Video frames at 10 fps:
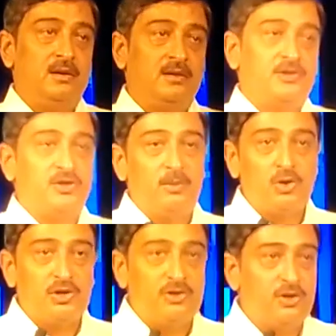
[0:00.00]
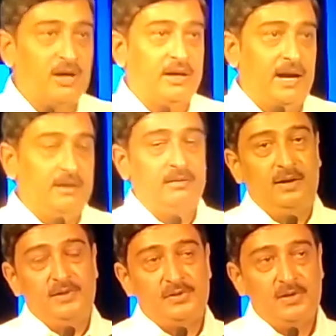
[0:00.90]
distribution truck
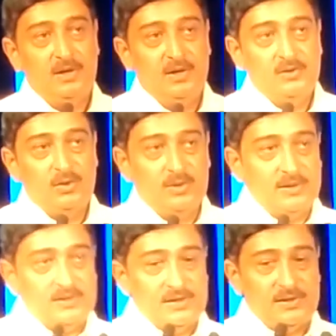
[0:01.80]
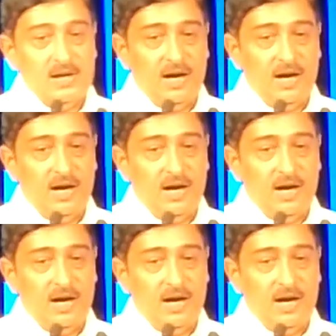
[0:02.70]
categories. So this is